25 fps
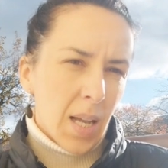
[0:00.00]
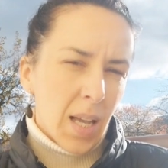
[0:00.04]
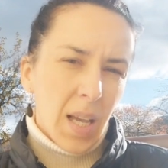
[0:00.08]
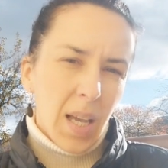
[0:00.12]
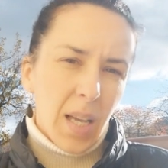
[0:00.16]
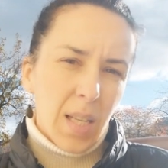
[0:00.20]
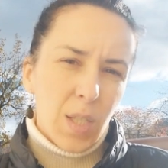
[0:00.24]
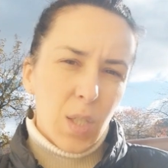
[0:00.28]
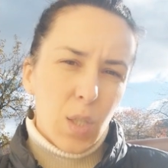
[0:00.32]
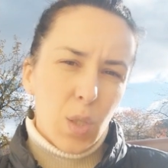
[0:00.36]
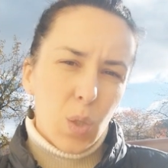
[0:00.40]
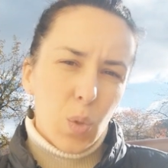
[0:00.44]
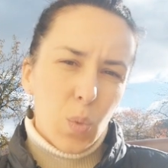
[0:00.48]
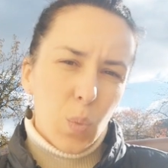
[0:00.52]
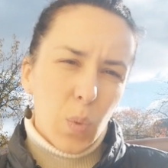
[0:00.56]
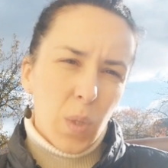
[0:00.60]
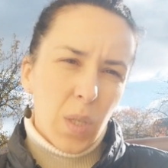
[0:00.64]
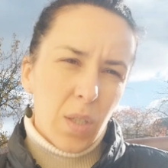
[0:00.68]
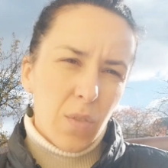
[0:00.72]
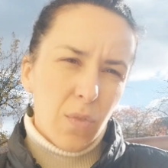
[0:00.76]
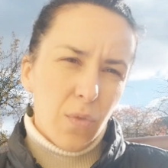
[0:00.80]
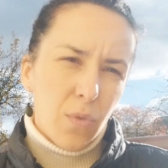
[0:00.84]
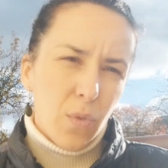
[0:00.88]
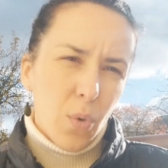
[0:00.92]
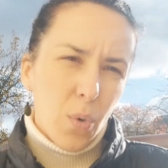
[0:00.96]
and
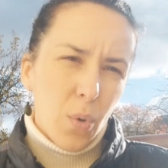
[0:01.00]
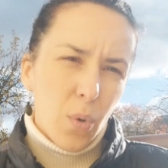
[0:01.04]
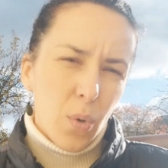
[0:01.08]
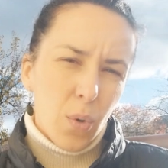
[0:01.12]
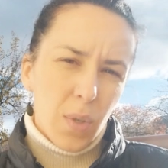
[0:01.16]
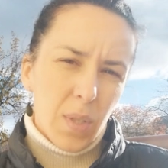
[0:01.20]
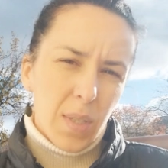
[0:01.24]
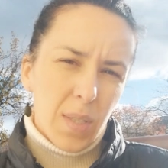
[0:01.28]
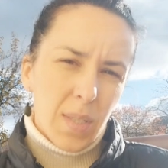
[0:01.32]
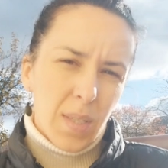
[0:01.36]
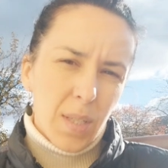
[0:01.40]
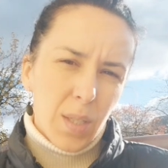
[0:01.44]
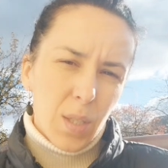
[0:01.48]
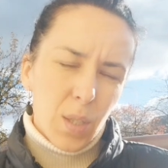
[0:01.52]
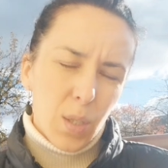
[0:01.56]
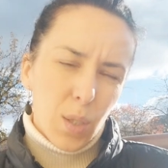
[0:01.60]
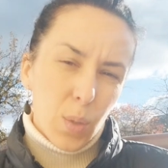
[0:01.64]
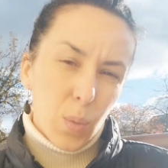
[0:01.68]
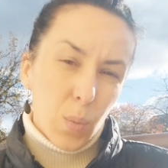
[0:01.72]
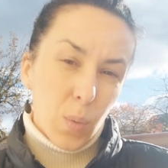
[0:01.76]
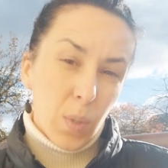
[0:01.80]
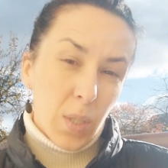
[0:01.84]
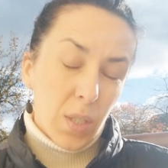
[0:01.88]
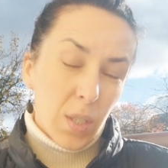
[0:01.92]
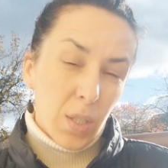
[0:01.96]
sweet voice and
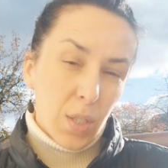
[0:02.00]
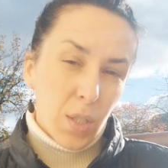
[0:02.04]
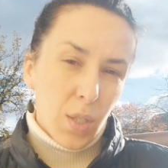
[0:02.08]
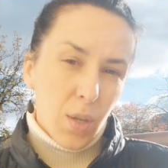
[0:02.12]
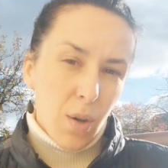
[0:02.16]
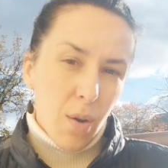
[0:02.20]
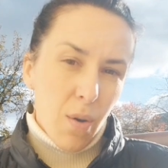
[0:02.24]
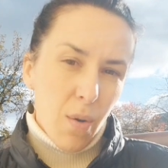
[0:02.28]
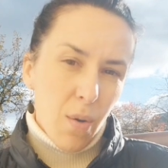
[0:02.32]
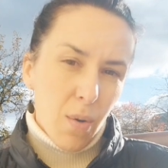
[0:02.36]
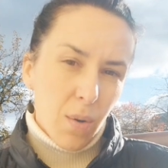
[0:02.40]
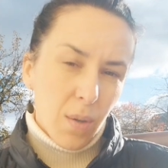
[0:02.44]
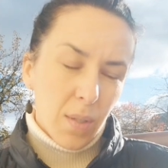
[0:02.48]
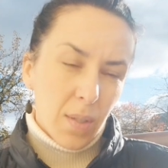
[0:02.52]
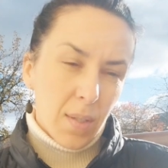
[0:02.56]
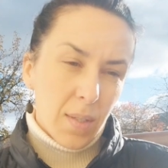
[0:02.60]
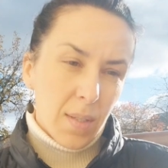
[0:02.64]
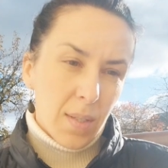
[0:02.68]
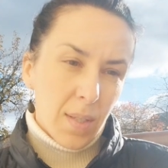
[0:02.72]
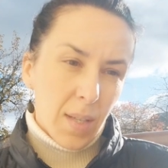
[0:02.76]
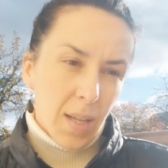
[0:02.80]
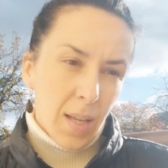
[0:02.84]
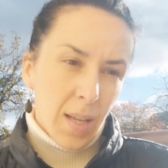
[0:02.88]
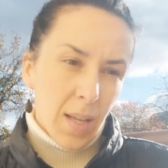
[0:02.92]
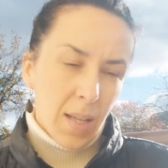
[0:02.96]
sweet
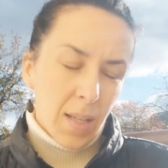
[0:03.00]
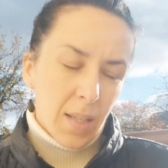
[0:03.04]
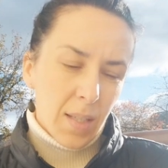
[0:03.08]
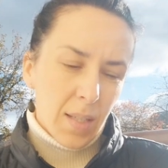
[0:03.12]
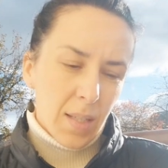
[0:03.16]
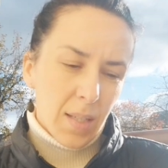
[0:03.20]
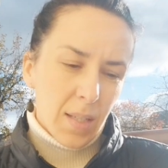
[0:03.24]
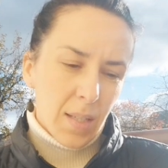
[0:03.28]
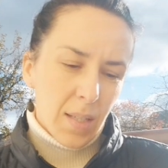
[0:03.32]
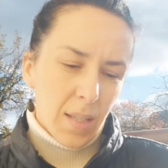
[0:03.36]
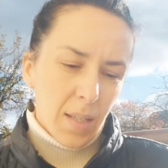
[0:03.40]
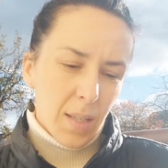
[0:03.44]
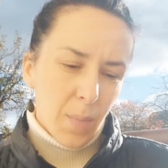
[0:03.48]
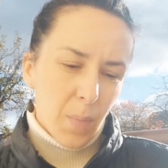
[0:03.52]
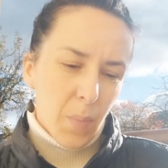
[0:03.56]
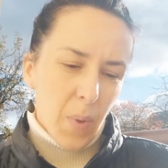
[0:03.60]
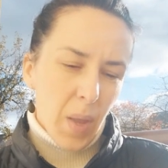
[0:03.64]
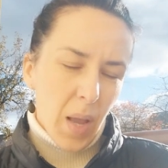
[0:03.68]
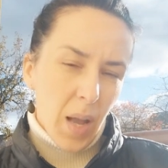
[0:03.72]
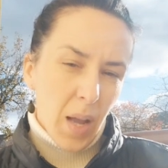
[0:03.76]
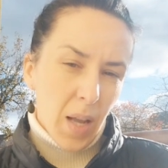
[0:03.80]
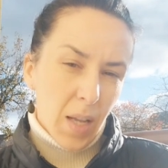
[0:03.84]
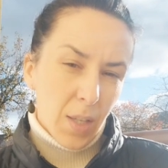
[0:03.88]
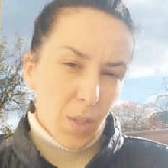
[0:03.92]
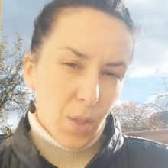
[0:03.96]
talks, and
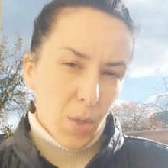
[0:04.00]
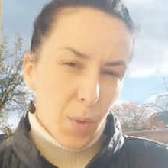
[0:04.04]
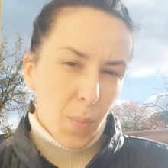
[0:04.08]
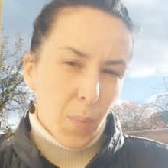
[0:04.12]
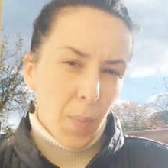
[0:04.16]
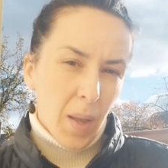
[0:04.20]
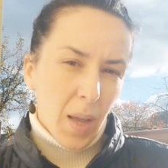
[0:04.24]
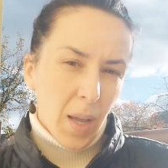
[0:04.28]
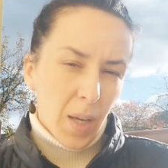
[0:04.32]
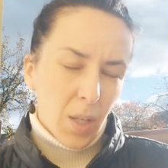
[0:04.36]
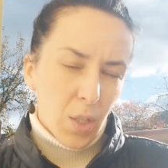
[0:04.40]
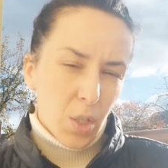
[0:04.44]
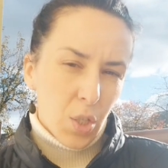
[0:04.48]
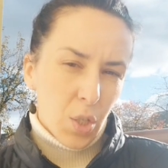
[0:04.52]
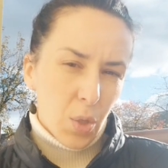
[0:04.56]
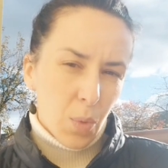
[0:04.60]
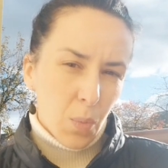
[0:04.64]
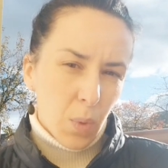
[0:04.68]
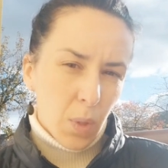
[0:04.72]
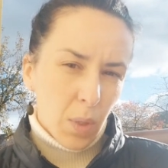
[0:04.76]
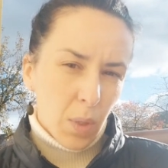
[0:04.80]
behind your back she